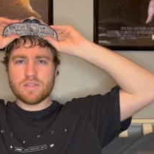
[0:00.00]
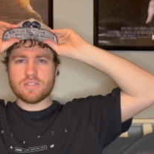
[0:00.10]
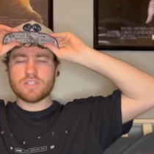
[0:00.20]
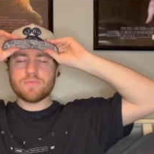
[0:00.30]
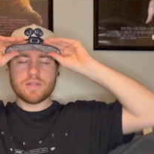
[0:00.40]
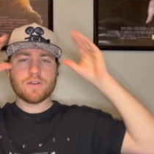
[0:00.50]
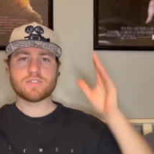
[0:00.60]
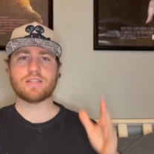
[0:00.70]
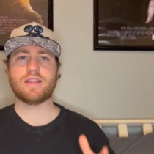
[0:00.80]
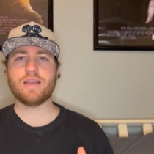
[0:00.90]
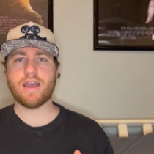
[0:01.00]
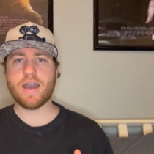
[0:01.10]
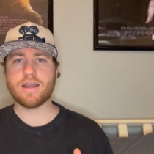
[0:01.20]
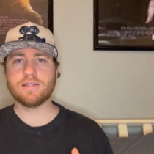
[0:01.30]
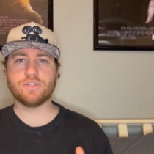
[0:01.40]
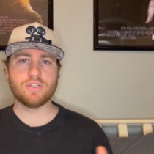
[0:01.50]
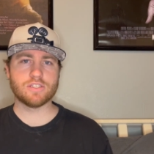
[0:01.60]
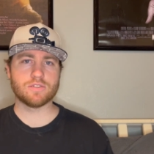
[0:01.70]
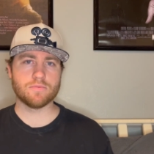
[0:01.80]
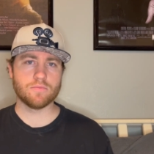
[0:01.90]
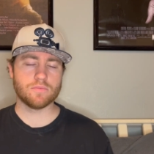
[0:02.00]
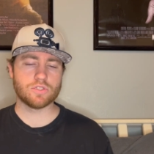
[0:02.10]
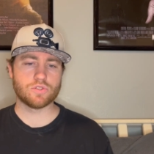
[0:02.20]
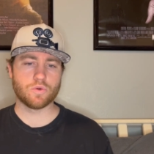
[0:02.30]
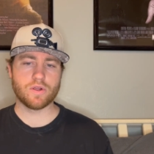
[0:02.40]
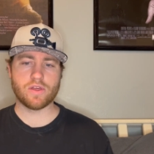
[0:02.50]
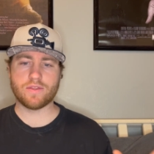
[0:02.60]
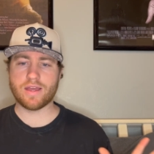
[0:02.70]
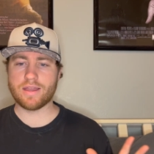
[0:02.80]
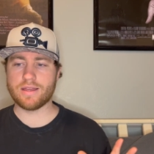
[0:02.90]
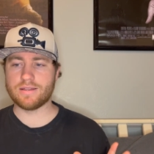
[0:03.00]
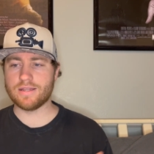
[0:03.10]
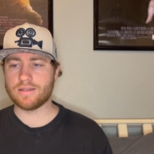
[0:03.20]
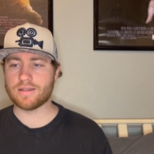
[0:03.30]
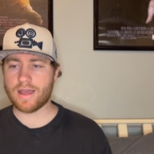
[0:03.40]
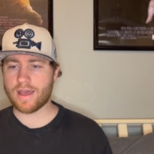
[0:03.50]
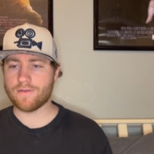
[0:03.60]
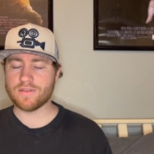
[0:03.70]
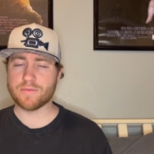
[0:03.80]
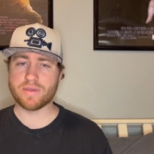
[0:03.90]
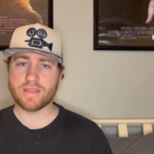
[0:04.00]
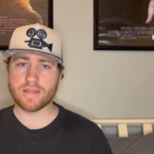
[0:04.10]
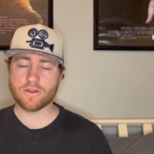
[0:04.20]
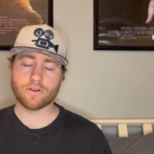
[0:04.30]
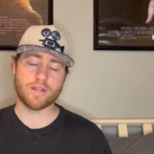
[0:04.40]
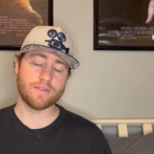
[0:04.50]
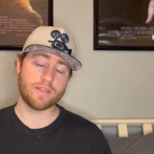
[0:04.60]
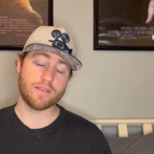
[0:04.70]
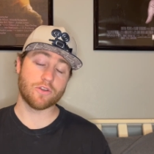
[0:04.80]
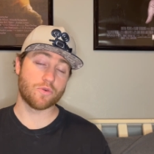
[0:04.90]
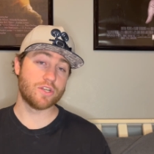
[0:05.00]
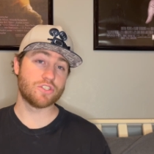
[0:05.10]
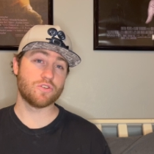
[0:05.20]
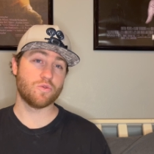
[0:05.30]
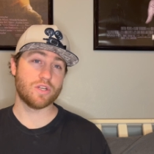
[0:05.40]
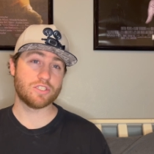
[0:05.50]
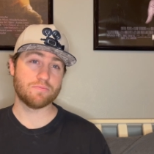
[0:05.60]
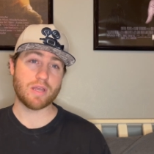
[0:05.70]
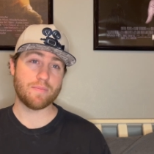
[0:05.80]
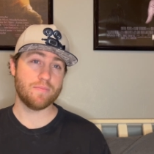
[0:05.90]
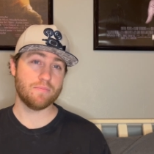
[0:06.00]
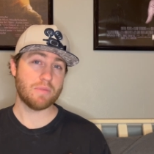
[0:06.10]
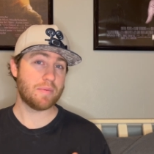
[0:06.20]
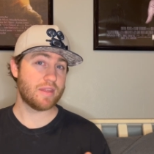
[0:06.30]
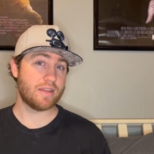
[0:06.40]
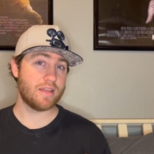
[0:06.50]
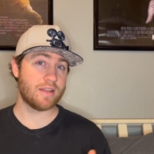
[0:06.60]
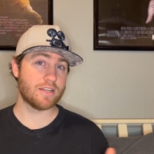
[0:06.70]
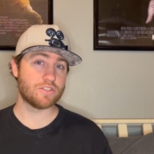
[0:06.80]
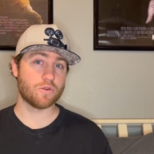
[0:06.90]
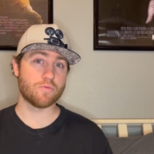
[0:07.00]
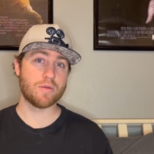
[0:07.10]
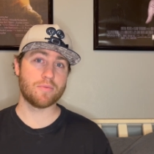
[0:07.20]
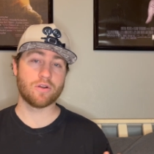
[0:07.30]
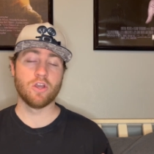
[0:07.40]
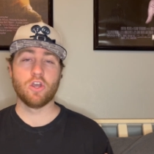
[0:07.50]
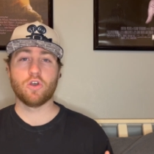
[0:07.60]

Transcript: something else that they added to this story that they didn't have in the begin or in the original, which maybe maybe they did and I just don't remember,